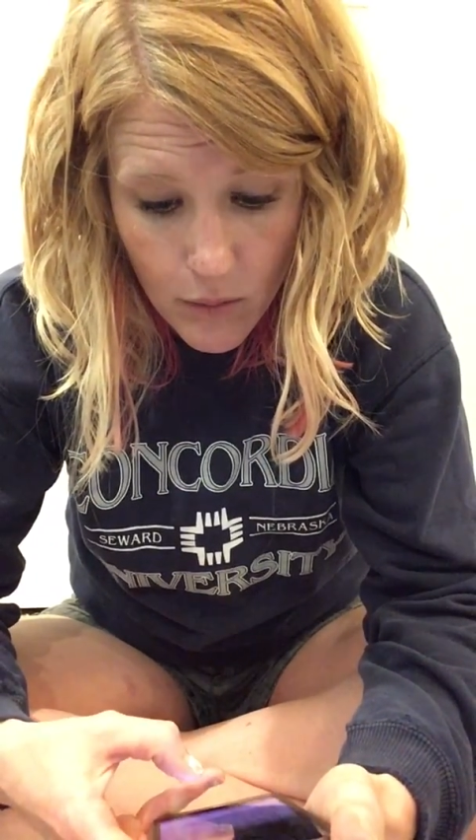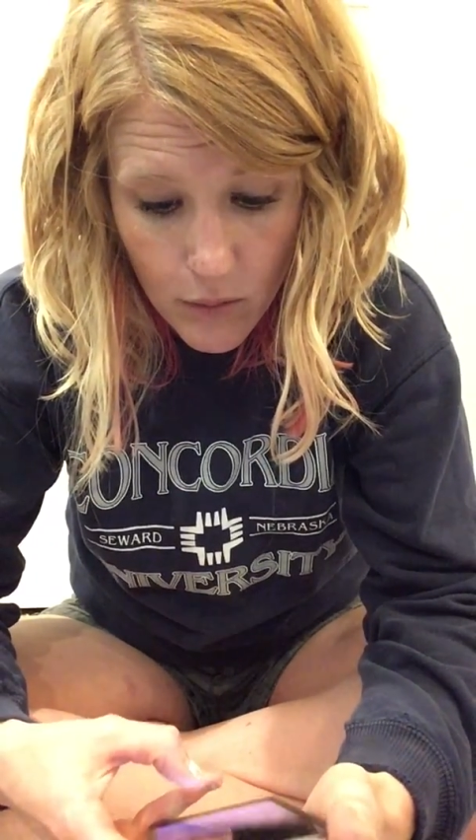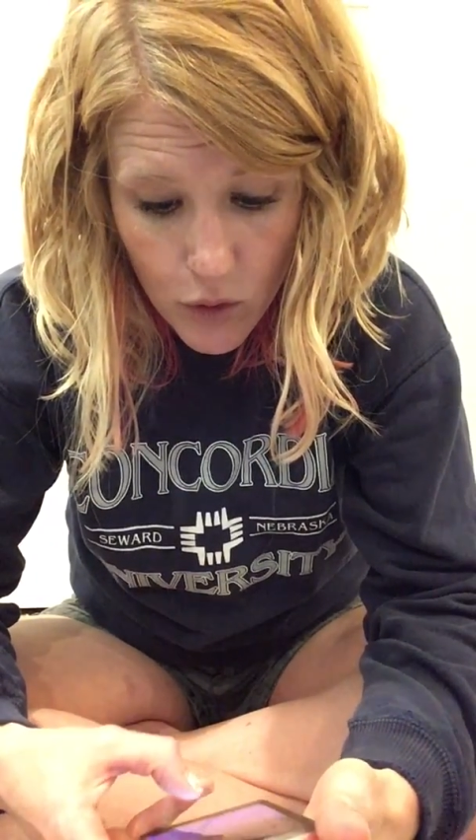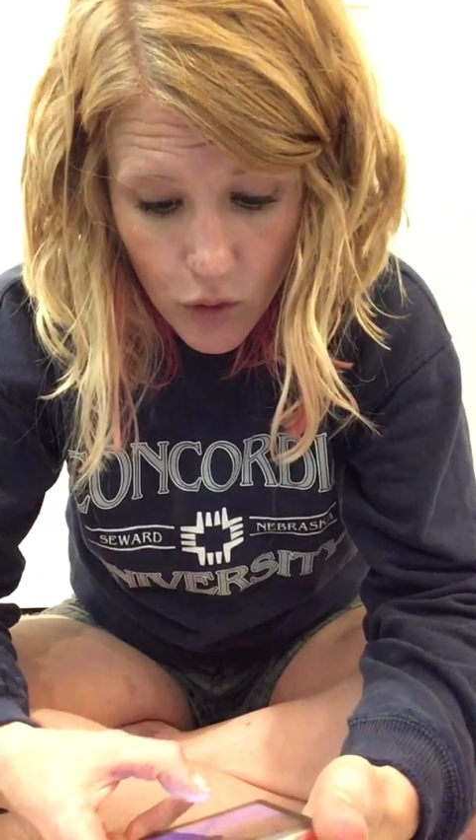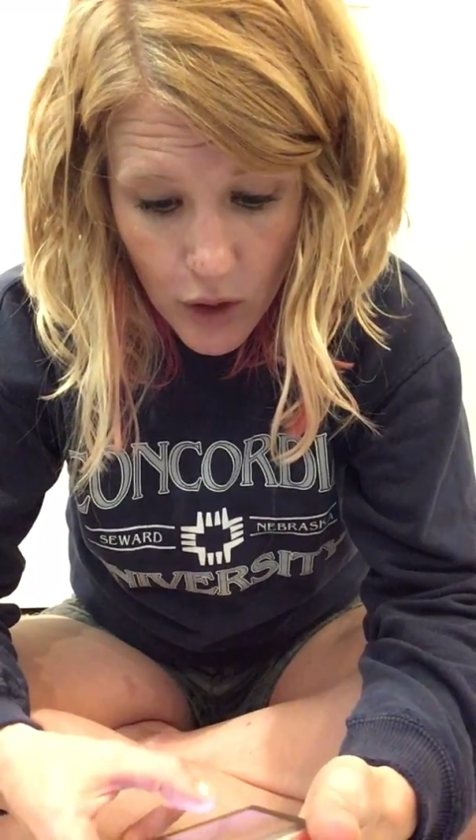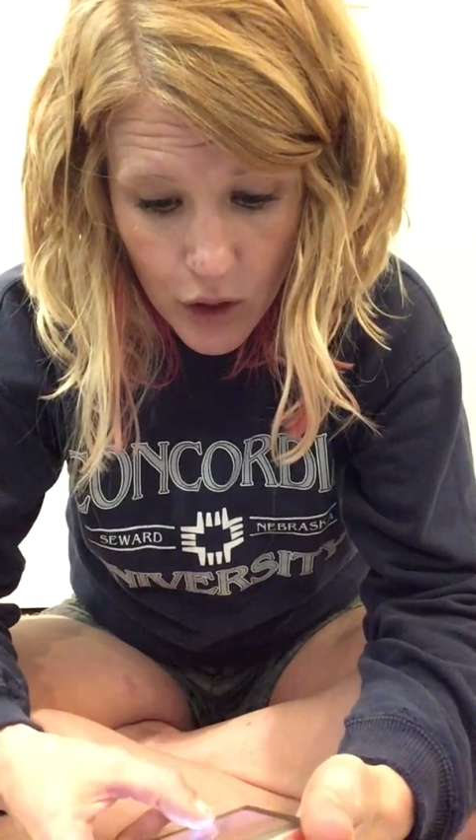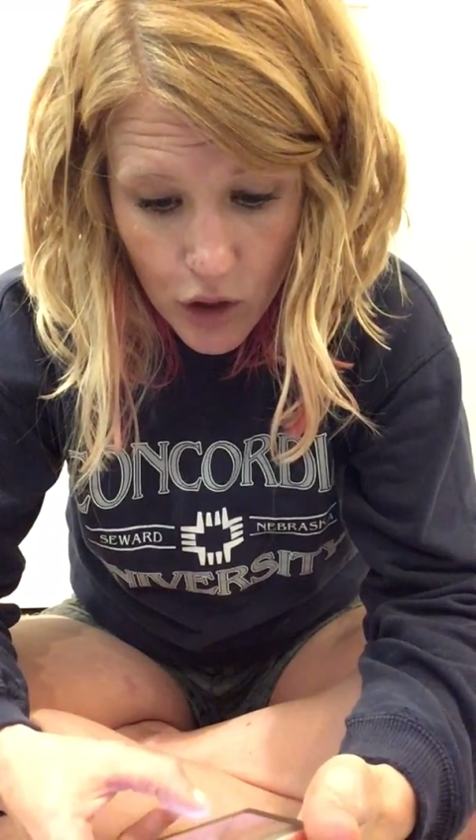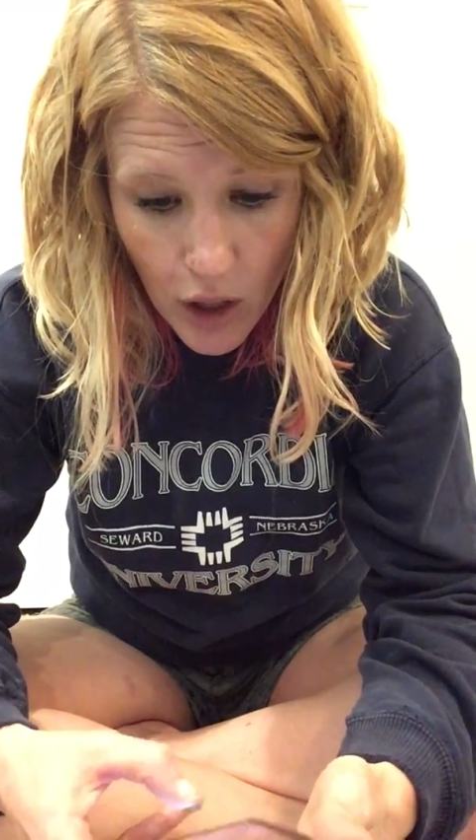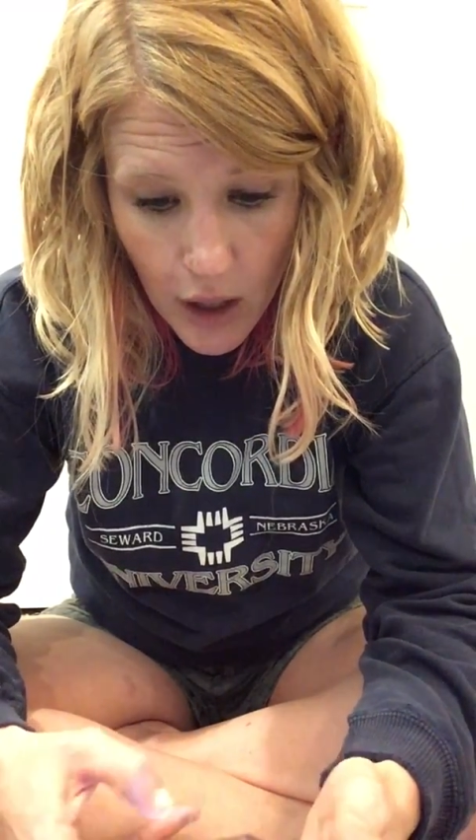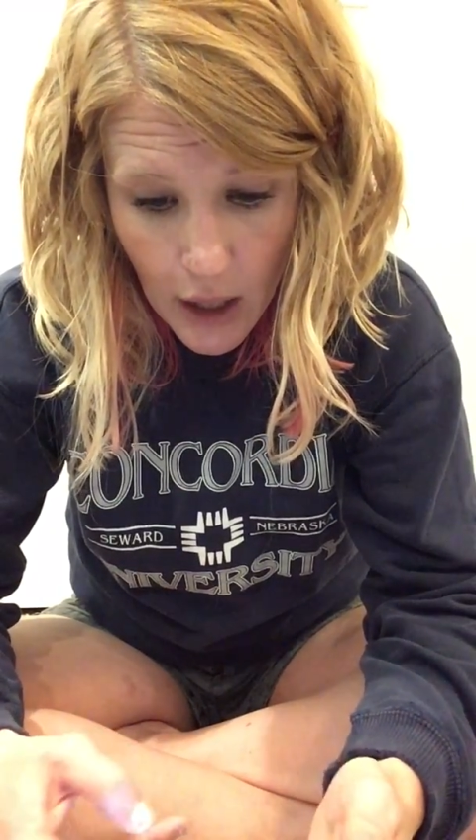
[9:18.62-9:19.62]

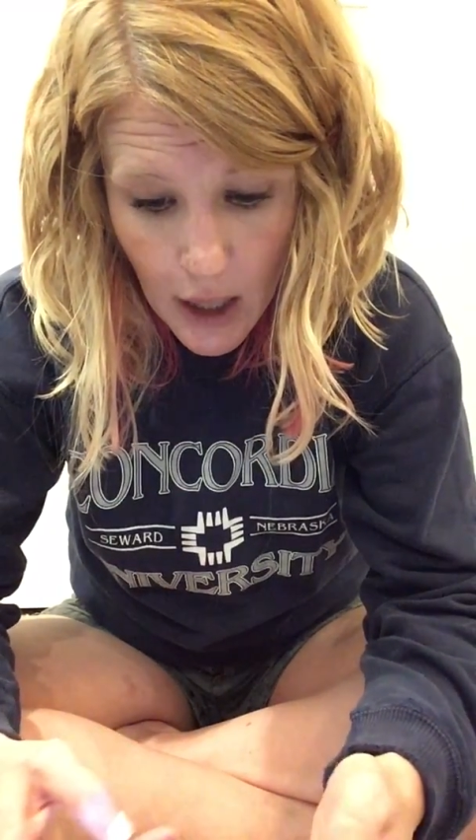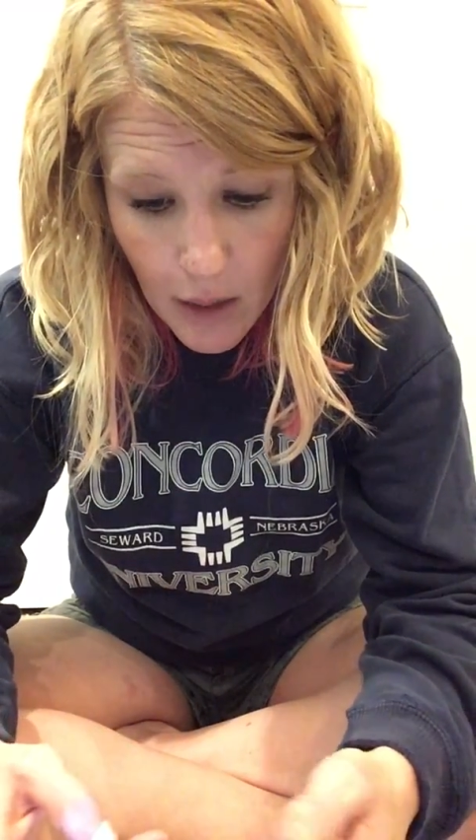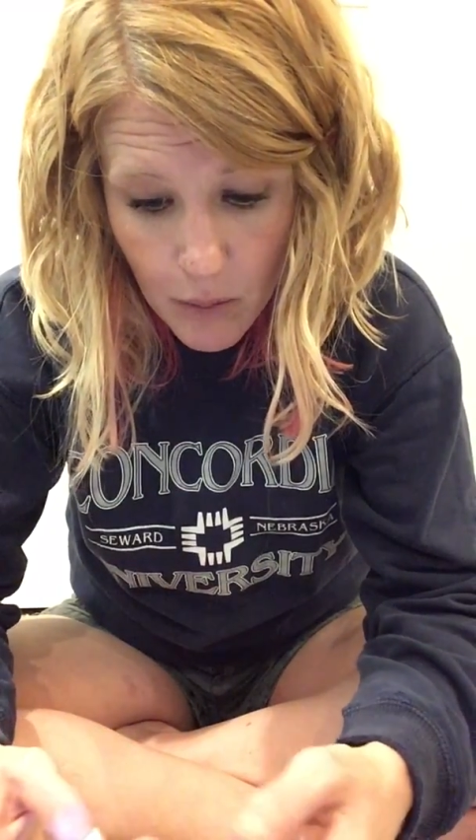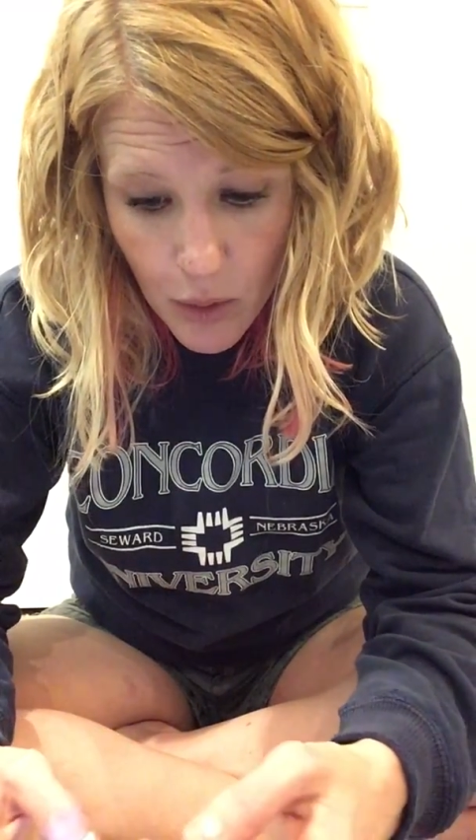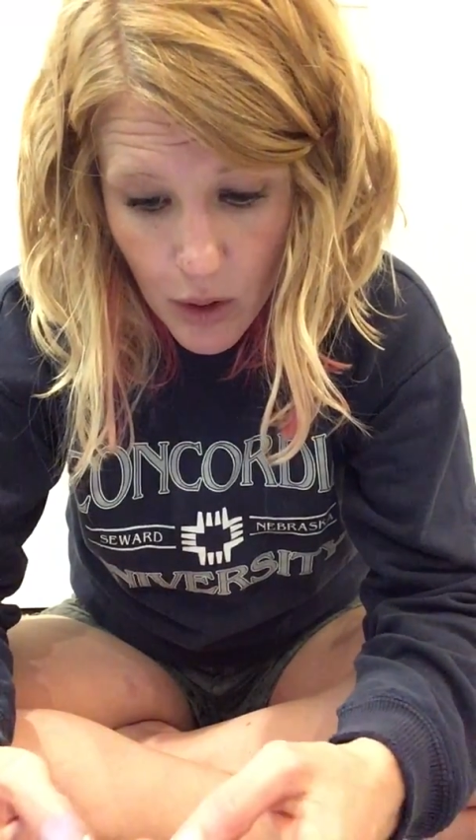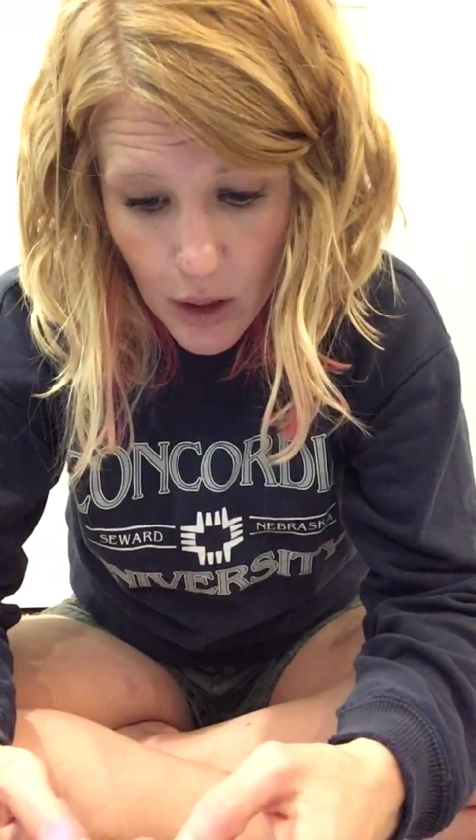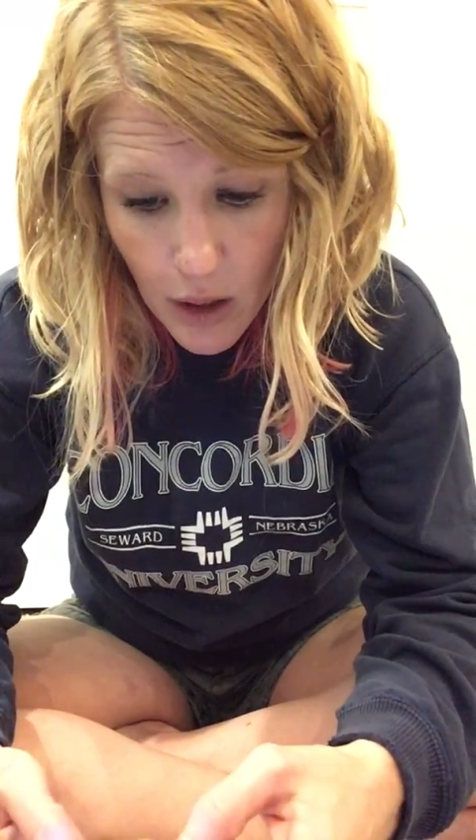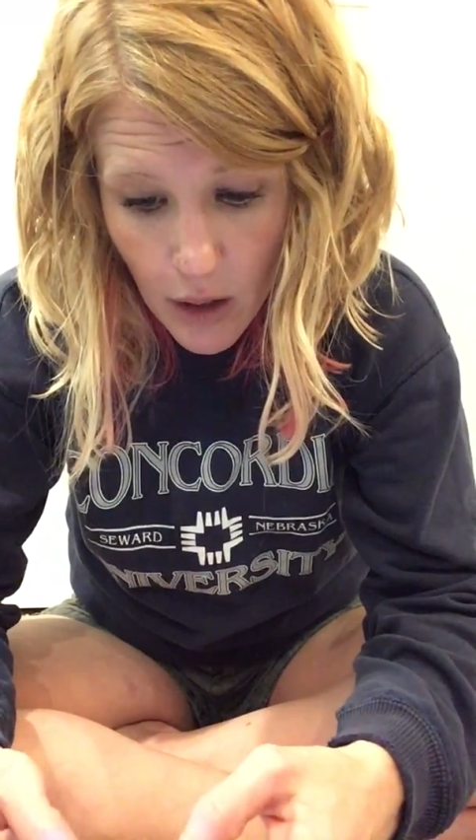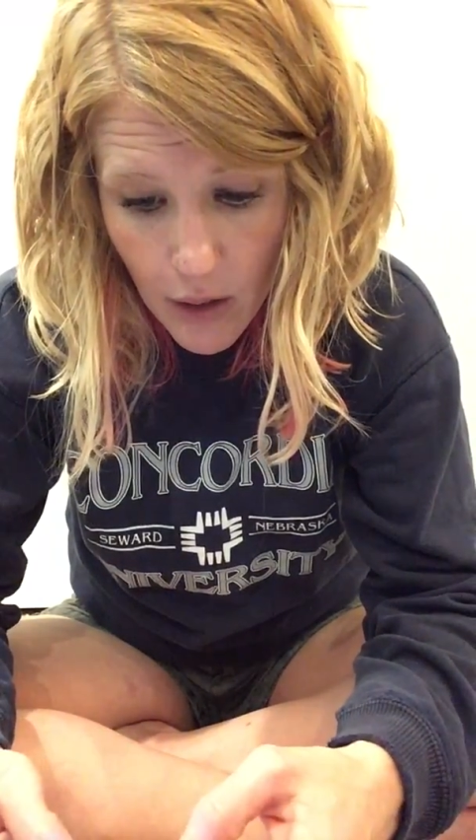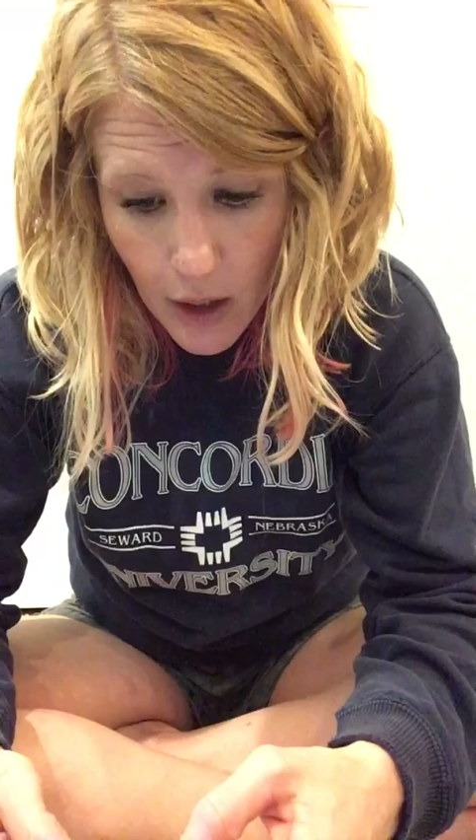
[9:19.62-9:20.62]
screenshot it and put it
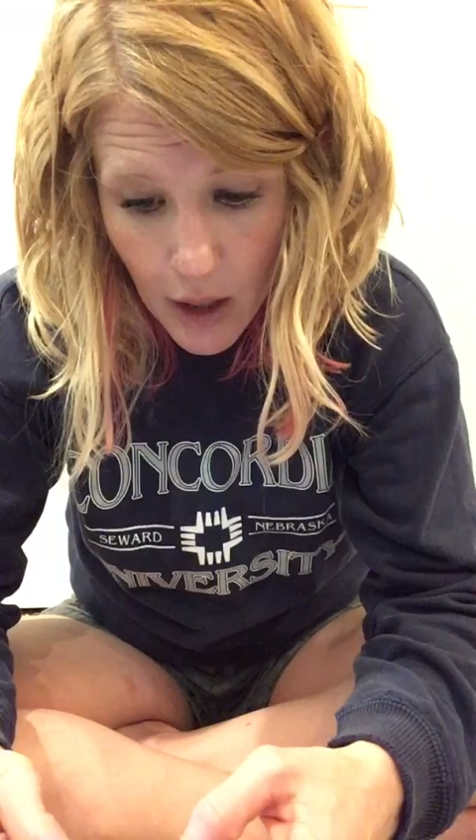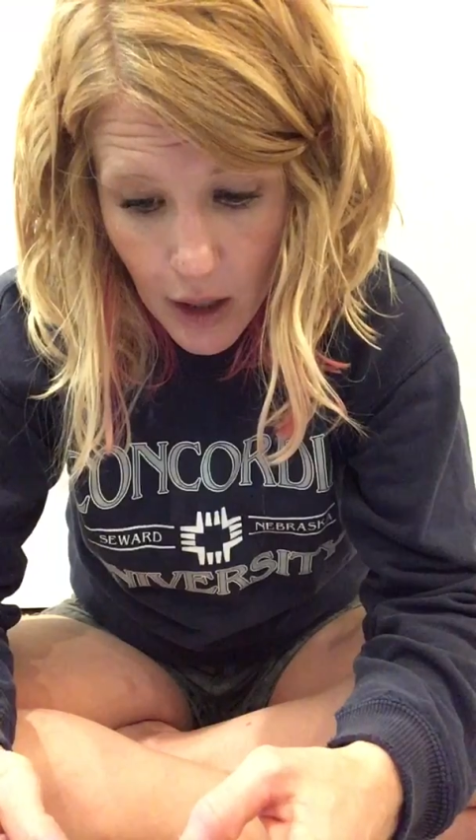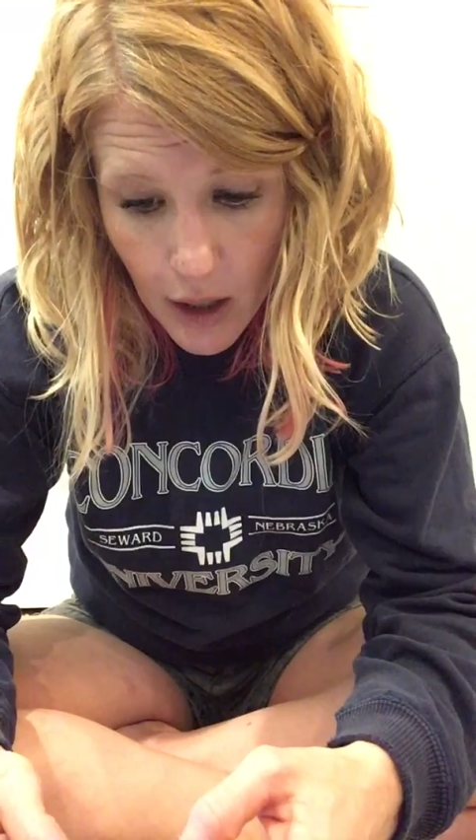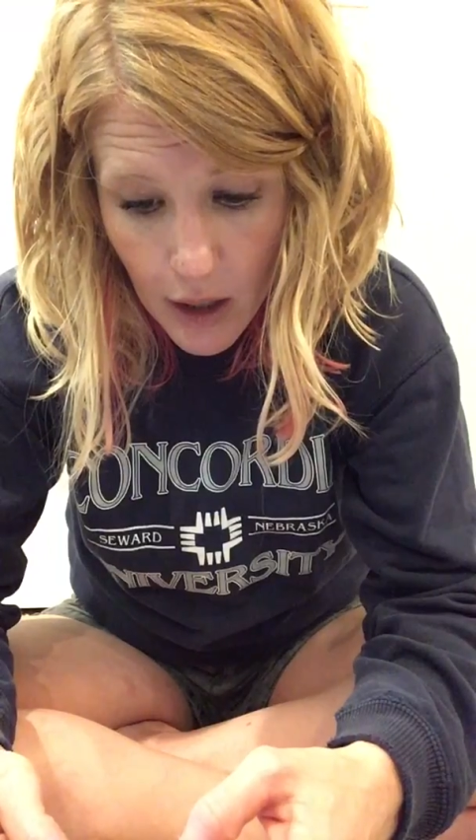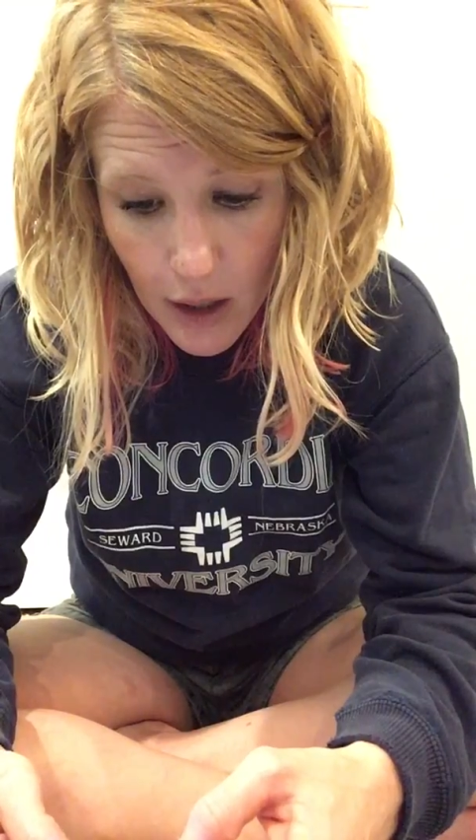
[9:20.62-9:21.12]
on there